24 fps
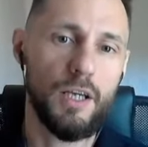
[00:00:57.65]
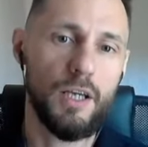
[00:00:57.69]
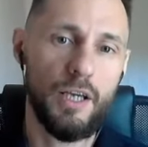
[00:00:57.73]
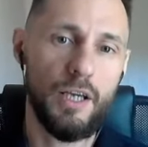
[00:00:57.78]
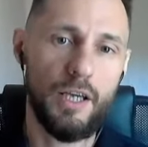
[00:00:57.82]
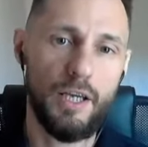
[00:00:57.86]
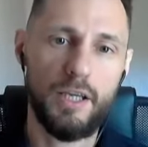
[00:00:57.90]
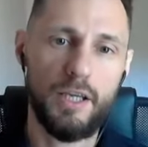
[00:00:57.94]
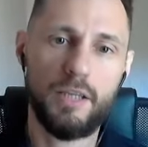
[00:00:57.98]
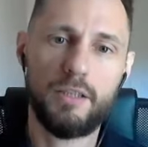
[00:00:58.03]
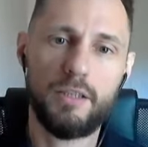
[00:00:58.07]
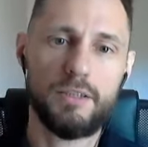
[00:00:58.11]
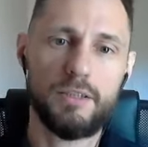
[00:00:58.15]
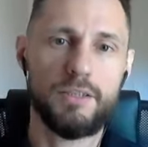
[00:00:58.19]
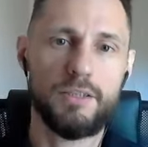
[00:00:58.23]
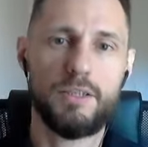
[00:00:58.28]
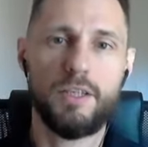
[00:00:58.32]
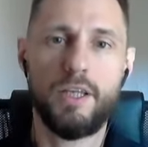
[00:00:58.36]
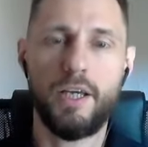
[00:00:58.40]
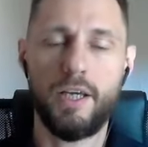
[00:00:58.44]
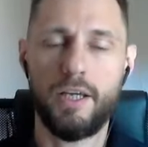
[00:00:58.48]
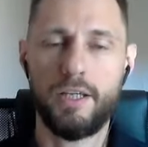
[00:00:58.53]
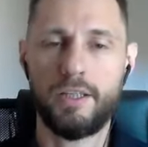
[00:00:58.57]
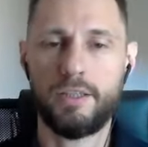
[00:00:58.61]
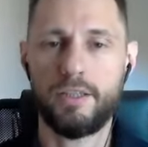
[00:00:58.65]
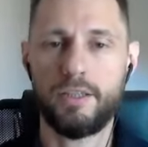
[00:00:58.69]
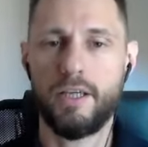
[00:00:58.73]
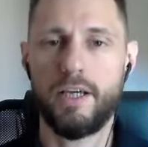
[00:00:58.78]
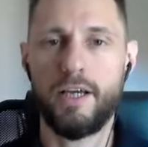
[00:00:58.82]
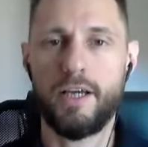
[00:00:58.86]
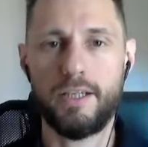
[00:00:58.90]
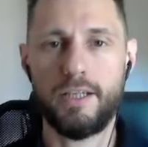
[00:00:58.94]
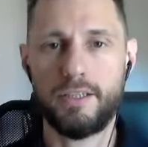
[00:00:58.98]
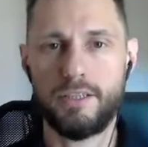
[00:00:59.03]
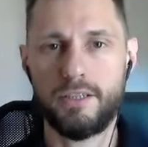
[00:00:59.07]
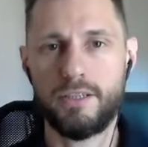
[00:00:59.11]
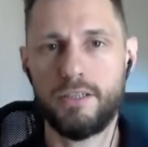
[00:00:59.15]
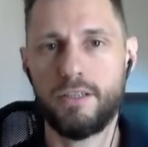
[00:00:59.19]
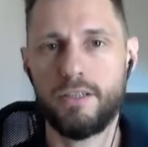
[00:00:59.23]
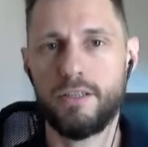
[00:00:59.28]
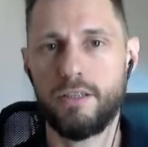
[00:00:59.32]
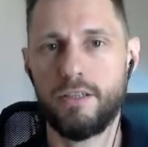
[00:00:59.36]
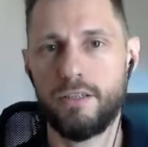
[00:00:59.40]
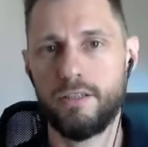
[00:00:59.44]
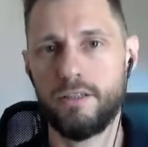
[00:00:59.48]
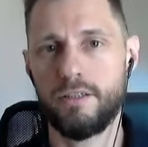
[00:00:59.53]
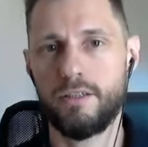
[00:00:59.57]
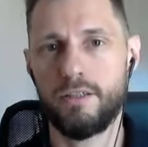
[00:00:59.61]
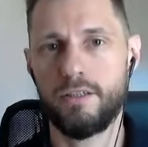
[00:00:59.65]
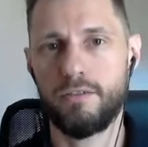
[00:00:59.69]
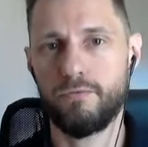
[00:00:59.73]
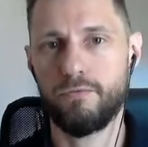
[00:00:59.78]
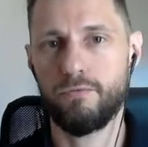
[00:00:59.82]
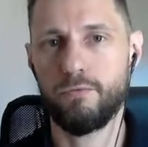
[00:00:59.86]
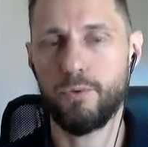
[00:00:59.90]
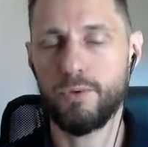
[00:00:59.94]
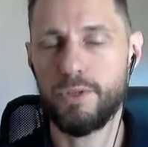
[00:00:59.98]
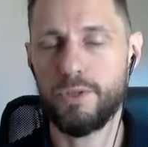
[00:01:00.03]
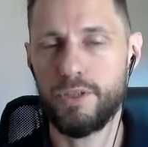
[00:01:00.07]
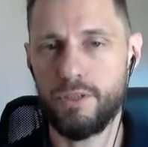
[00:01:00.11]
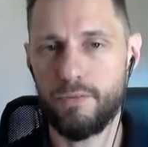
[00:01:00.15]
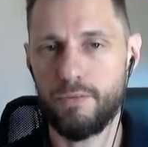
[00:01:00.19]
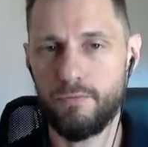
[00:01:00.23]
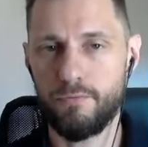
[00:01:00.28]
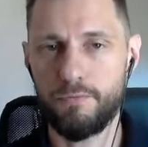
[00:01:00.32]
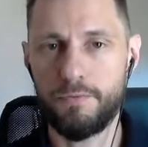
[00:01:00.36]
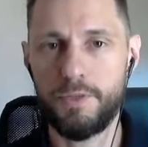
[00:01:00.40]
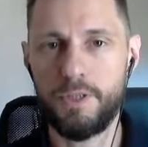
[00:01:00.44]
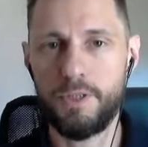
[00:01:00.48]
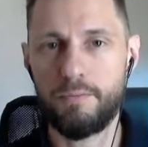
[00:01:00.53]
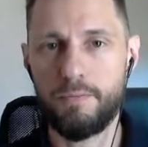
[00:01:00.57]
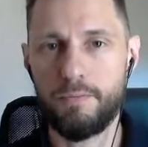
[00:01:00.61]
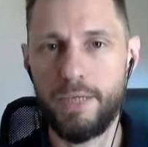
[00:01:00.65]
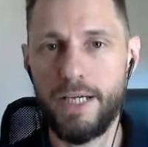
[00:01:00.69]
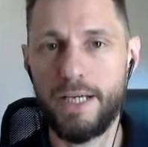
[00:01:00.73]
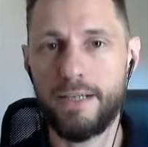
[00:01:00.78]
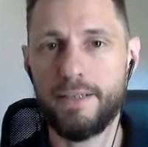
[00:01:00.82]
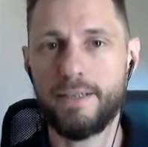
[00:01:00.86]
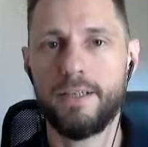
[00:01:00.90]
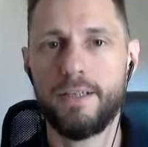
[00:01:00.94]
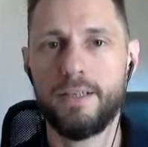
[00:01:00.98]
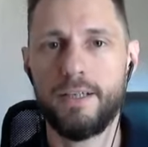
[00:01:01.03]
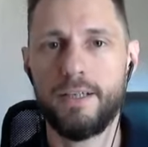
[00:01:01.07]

and then ask for some feedback